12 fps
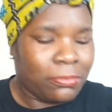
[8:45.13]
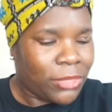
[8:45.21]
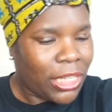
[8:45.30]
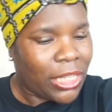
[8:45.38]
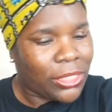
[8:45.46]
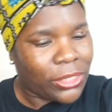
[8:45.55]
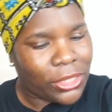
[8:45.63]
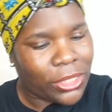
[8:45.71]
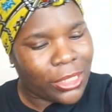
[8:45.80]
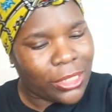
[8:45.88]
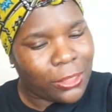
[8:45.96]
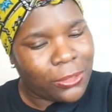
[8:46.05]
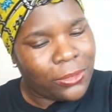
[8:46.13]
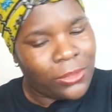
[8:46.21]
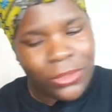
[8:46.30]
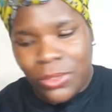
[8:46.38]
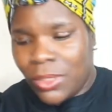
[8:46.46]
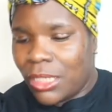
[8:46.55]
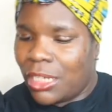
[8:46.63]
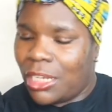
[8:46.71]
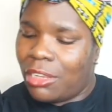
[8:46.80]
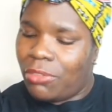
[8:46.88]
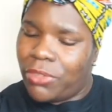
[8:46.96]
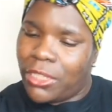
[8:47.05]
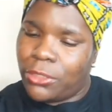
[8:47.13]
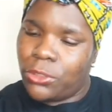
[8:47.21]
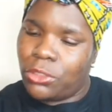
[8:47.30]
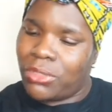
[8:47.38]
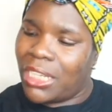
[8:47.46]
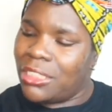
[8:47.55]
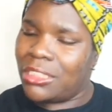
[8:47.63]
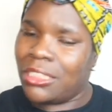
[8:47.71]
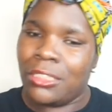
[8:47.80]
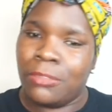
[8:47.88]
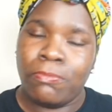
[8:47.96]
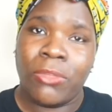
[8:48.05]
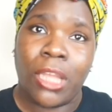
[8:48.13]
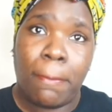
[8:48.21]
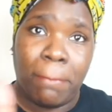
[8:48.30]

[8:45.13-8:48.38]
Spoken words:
There you go, lovely good rating.